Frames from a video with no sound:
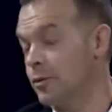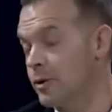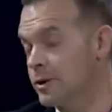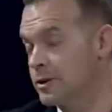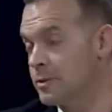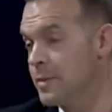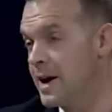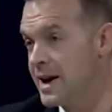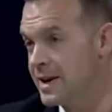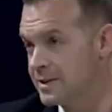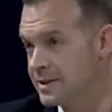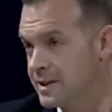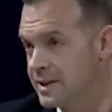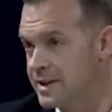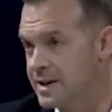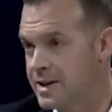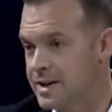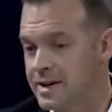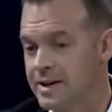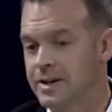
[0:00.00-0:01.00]
what's amazing
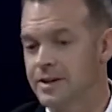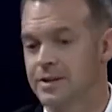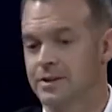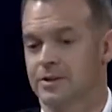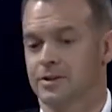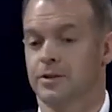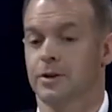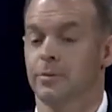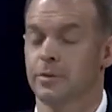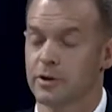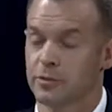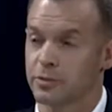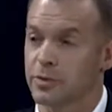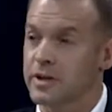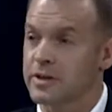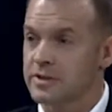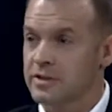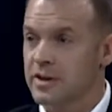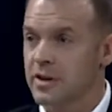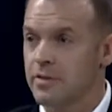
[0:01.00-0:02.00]
is some of these
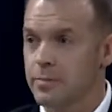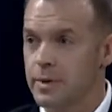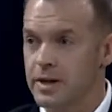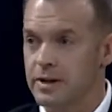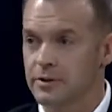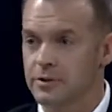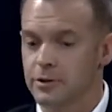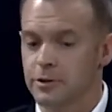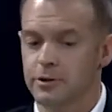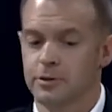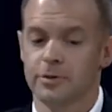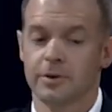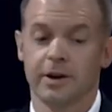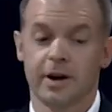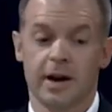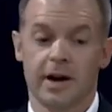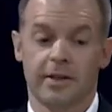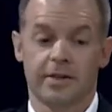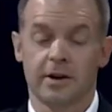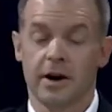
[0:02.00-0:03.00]
places I've been to,
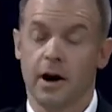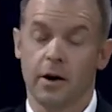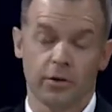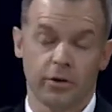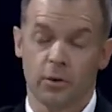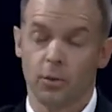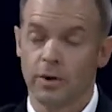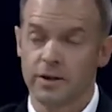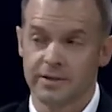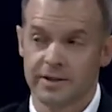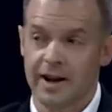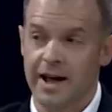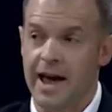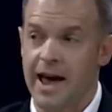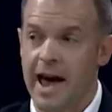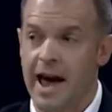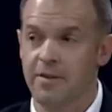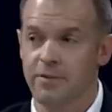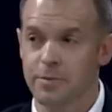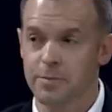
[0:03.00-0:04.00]
and the ones that I
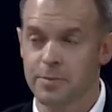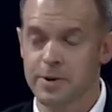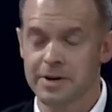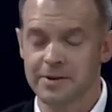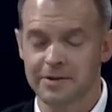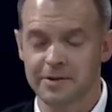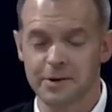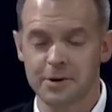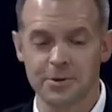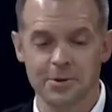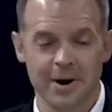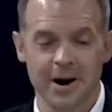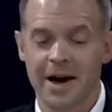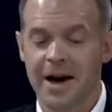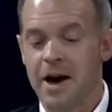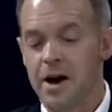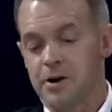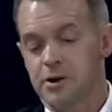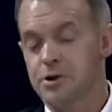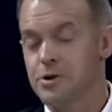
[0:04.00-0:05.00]
haven't been to,
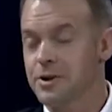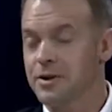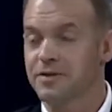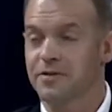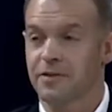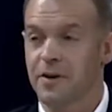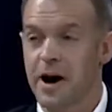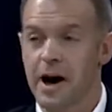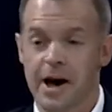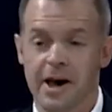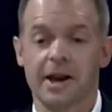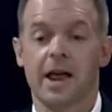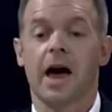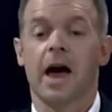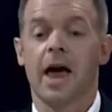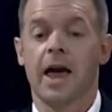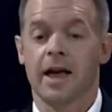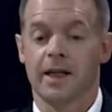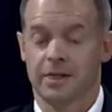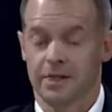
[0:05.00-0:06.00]
you can find
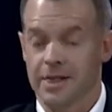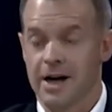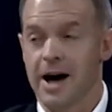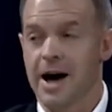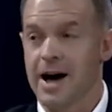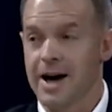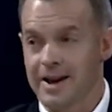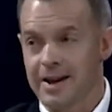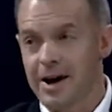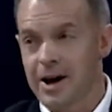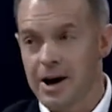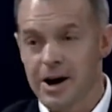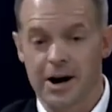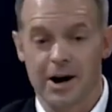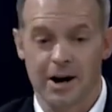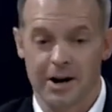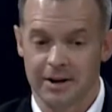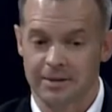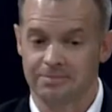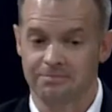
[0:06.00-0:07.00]
a lot
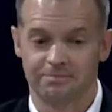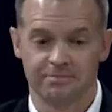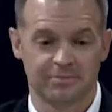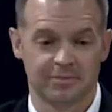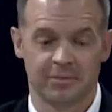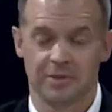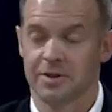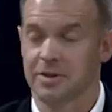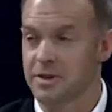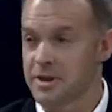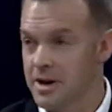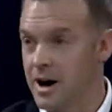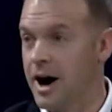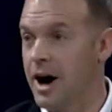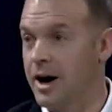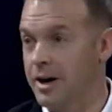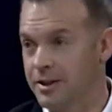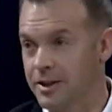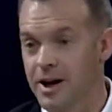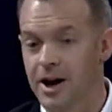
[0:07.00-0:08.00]

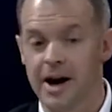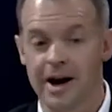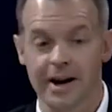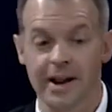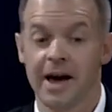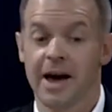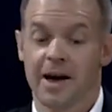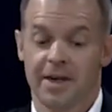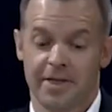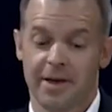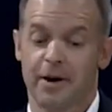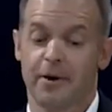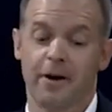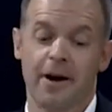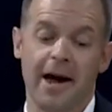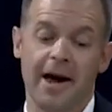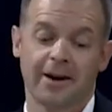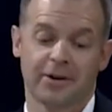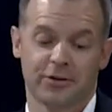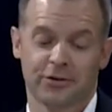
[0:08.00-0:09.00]
online. There are
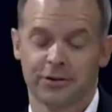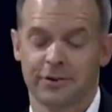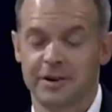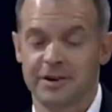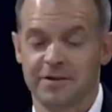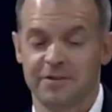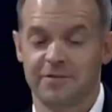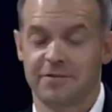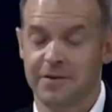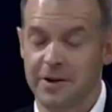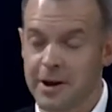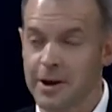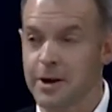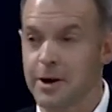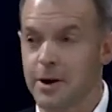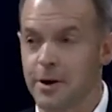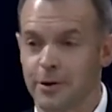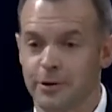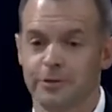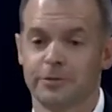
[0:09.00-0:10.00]
actually
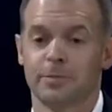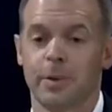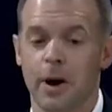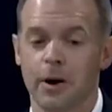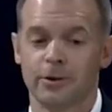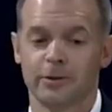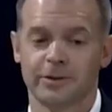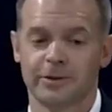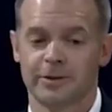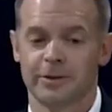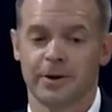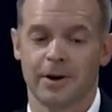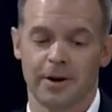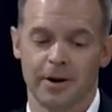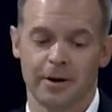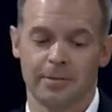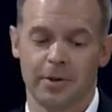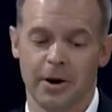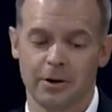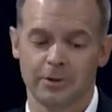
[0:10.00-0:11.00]
videos
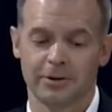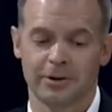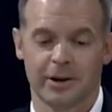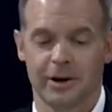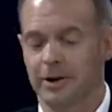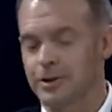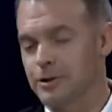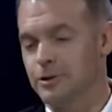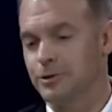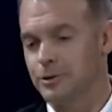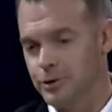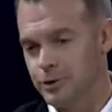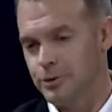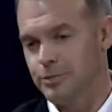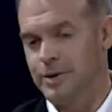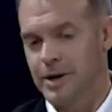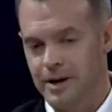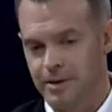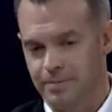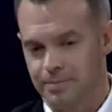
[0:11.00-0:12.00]
posted on YouTube
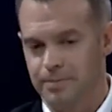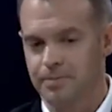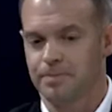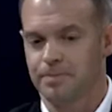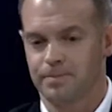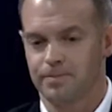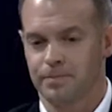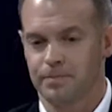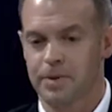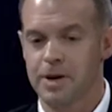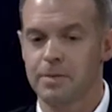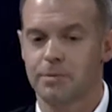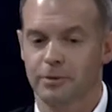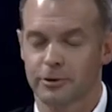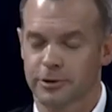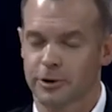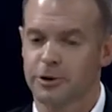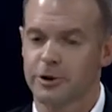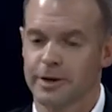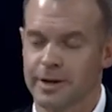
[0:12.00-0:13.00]
that people
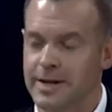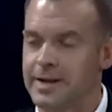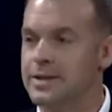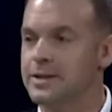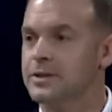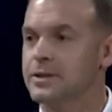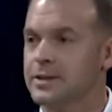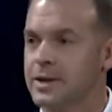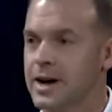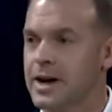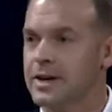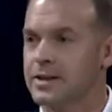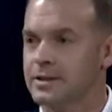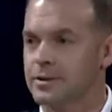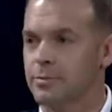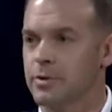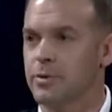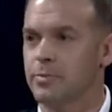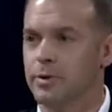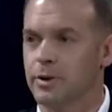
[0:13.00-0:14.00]
took inside some
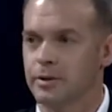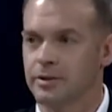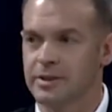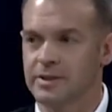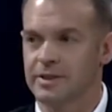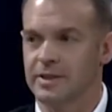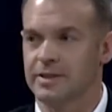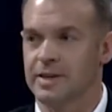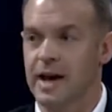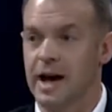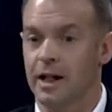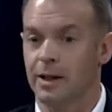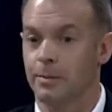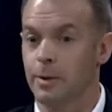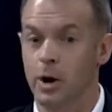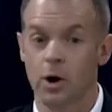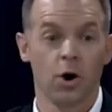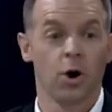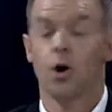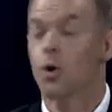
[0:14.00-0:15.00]
of the buildings at the
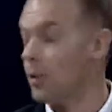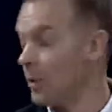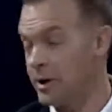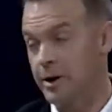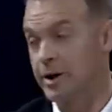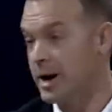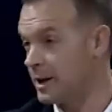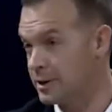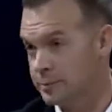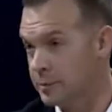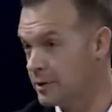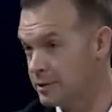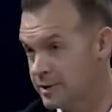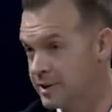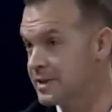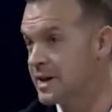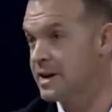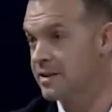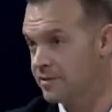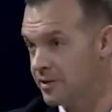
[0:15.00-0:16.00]
Alamo where you're not supposed to
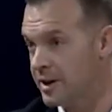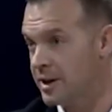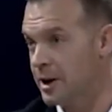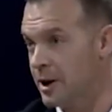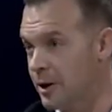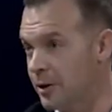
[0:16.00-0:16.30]
take video.